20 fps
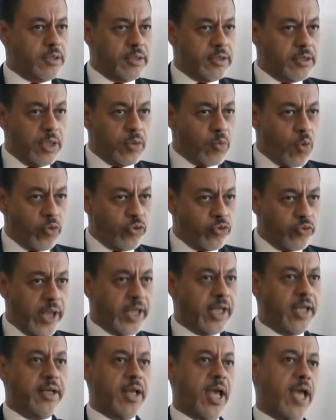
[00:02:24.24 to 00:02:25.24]
they won't
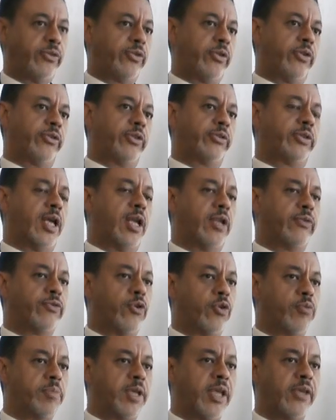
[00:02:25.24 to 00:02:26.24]
recognize it as a
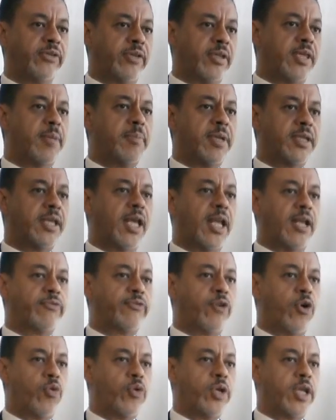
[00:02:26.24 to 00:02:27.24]
telephone, because to them a
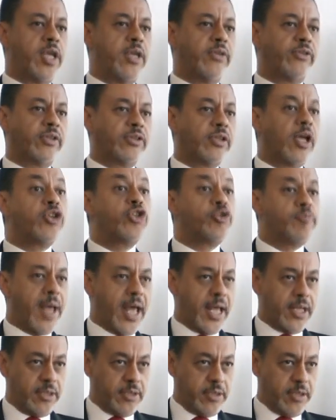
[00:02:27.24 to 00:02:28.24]
telephone is a
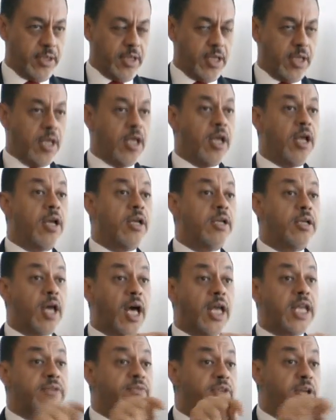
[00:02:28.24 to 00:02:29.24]
touchpad.
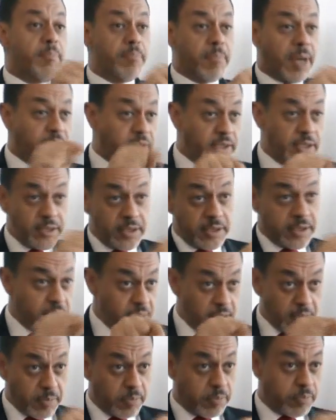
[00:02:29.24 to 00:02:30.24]
Not even a button
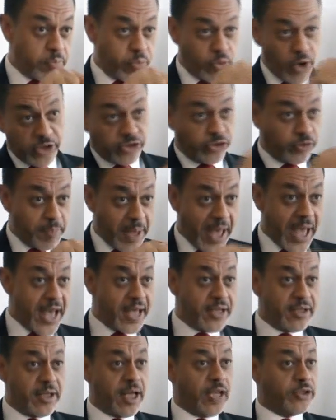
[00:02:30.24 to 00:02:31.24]
press
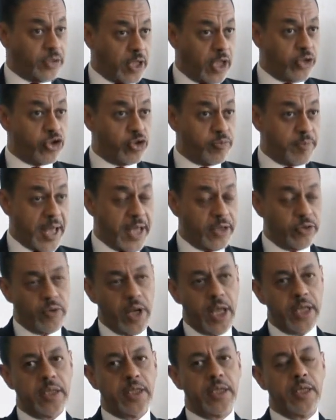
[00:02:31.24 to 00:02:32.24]
pad, a touchpad,
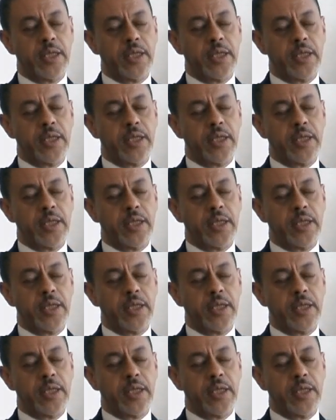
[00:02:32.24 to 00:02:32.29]
right?